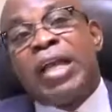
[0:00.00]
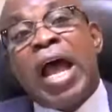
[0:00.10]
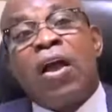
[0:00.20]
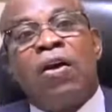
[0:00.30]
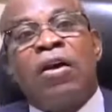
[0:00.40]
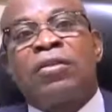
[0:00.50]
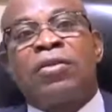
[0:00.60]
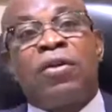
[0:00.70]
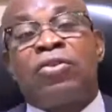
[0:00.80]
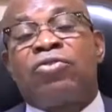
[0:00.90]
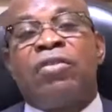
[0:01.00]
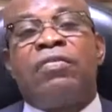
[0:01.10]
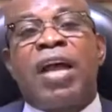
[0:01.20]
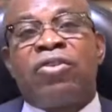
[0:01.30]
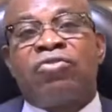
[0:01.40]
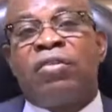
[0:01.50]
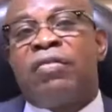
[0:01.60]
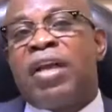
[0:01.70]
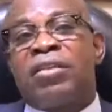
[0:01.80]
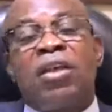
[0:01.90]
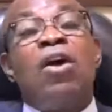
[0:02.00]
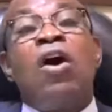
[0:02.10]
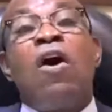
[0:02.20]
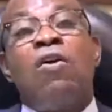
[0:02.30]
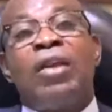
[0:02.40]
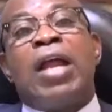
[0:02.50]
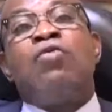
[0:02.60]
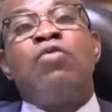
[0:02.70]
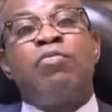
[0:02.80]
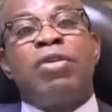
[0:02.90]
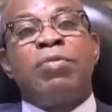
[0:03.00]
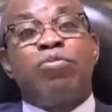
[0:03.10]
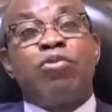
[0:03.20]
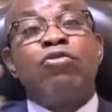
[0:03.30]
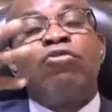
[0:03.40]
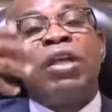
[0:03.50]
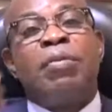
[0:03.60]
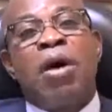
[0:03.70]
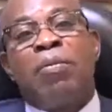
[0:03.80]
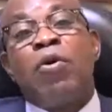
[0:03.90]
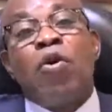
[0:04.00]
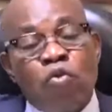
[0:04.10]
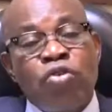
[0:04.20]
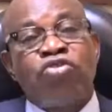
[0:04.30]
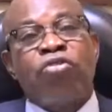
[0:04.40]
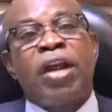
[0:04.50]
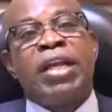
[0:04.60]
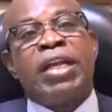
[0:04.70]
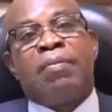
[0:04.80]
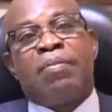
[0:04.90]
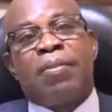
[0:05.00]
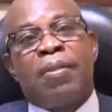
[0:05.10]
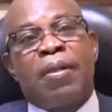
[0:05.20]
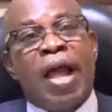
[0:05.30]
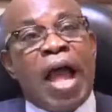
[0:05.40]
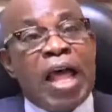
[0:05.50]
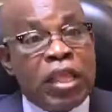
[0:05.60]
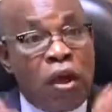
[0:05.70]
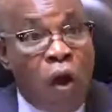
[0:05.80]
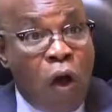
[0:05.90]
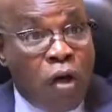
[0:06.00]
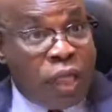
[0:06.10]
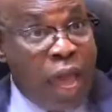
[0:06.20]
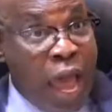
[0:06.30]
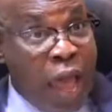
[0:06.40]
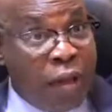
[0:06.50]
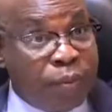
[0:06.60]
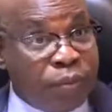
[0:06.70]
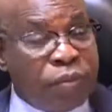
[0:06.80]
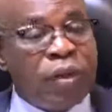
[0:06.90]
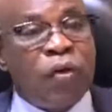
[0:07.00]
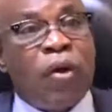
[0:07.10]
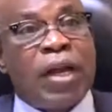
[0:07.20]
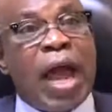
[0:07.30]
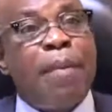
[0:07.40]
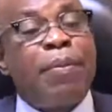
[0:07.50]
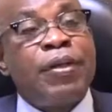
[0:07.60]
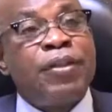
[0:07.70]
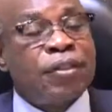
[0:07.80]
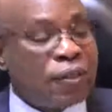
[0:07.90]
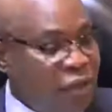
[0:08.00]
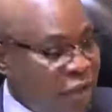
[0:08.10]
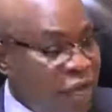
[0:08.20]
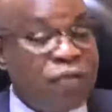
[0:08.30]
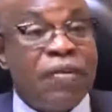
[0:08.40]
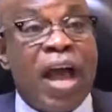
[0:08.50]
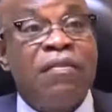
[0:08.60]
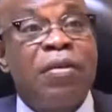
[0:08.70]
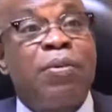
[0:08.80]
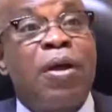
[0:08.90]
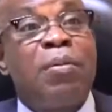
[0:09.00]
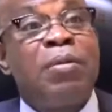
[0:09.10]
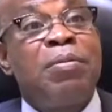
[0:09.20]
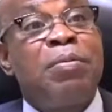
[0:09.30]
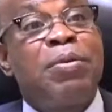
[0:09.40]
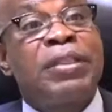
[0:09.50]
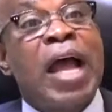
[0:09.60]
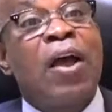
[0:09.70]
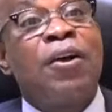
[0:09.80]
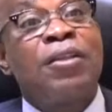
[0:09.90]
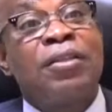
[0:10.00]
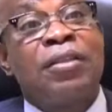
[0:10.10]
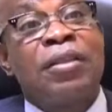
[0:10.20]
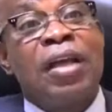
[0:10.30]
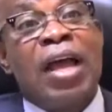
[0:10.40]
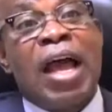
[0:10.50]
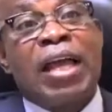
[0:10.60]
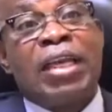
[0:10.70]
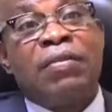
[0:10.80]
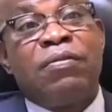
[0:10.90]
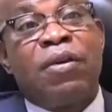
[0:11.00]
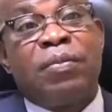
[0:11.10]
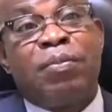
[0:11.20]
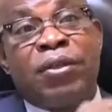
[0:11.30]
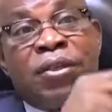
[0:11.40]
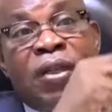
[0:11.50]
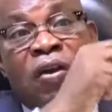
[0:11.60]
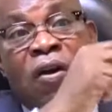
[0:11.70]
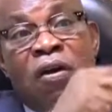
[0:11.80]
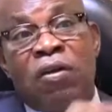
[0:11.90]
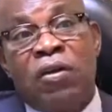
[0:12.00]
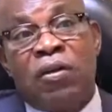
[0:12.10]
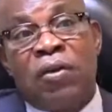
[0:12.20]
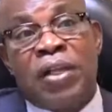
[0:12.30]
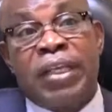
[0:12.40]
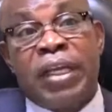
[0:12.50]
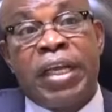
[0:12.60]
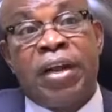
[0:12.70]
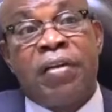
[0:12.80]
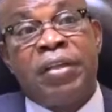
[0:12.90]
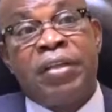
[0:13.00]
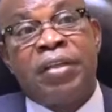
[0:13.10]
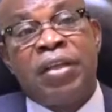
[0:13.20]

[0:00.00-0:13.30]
Harcourt, Cross Rivers, all that. We pull them up, we train them, and they're all there. What happens if I have a problem in Port Harcourt? I give one person a call, go and take care of it.